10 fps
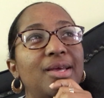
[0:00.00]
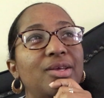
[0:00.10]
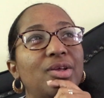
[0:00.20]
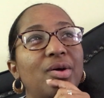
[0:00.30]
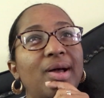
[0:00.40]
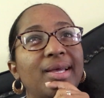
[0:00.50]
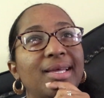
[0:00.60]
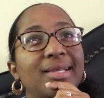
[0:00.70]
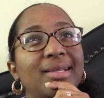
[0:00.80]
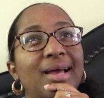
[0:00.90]
I
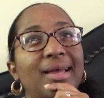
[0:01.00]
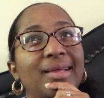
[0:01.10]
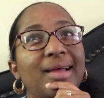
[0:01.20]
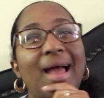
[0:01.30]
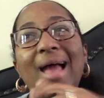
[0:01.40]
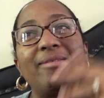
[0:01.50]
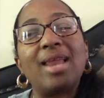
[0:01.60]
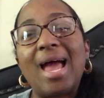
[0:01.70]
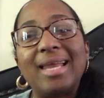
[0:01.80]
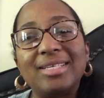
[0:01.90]
haven't
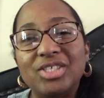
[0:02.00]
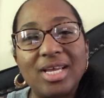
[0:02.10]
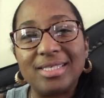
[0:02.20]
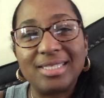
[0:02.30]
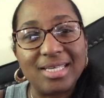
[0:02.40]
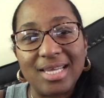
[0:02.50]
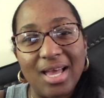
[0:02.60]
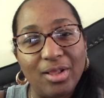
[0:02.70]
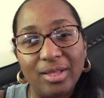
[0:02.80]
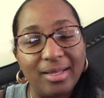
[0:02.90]
had a chance to
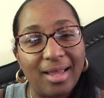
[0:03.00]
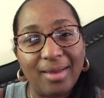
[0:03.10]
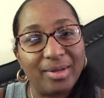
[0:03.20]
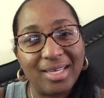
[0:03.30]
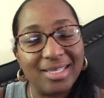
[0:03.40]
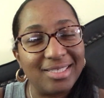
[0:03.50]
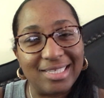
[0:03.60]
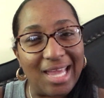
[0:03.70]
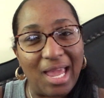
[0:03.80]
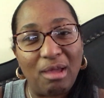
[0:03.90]
yell at a kid's
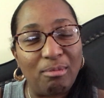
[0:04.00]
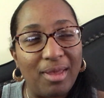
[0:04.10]
game,